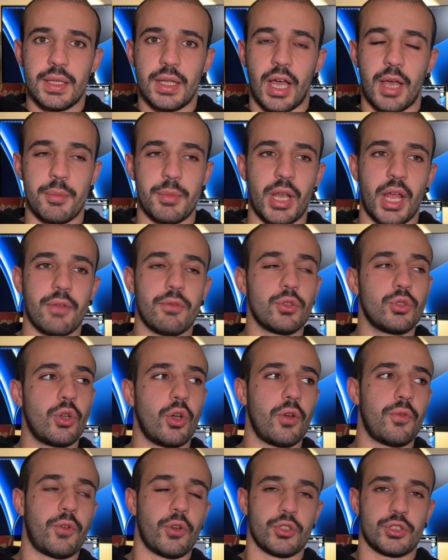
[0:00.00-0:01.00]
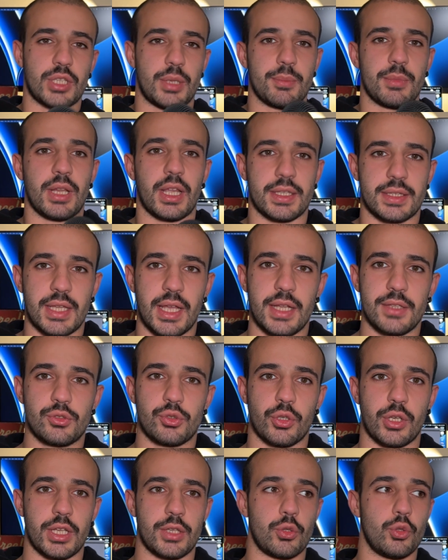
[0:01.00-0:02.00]
I mean, I would go for something like that,
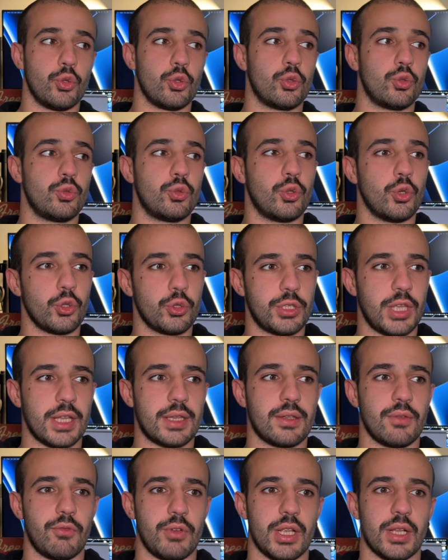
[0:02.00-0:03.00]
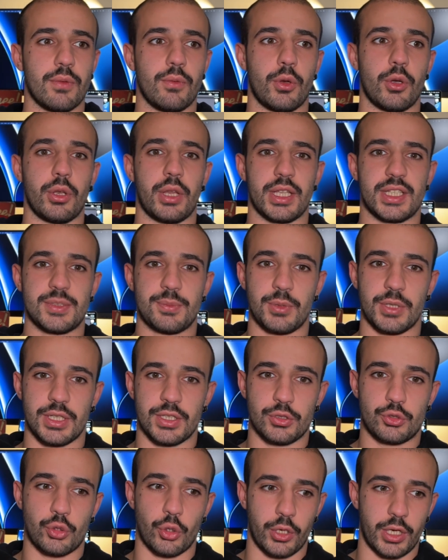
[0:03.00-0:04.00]
so that you could get the real world
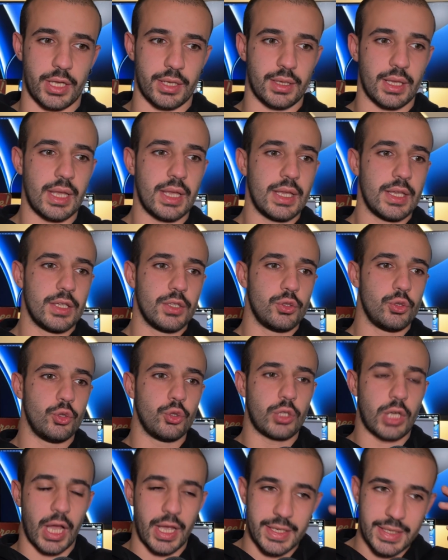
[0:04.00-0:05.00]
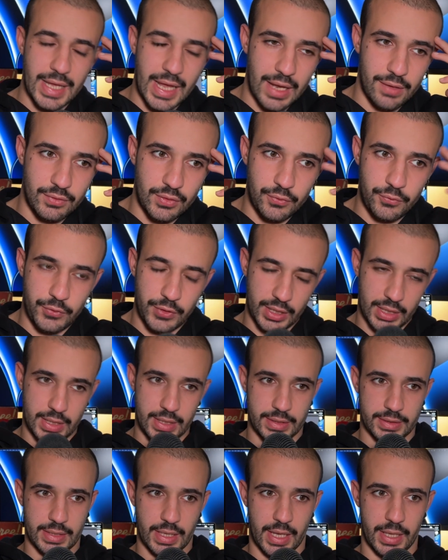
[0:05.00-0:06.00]
experience, so that you kind of have the
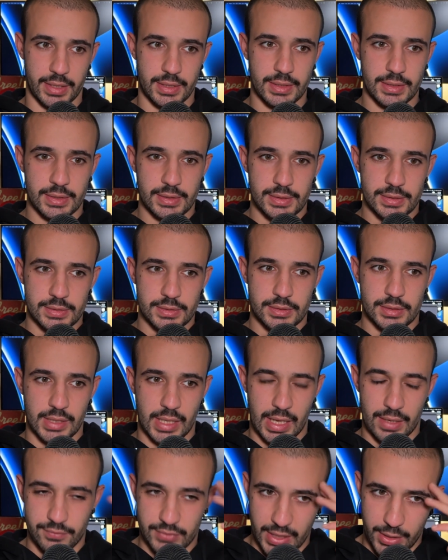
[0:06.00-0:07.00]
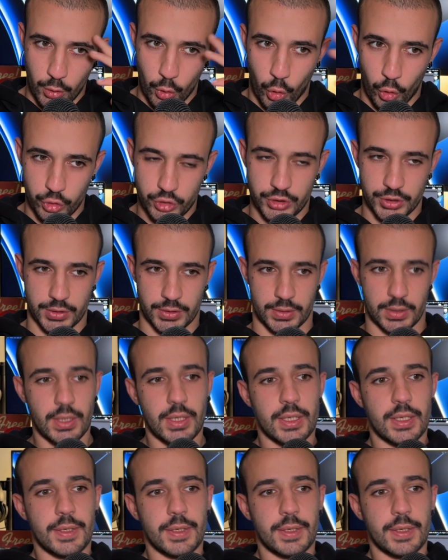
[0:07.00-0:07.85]
feeling that they have that notion,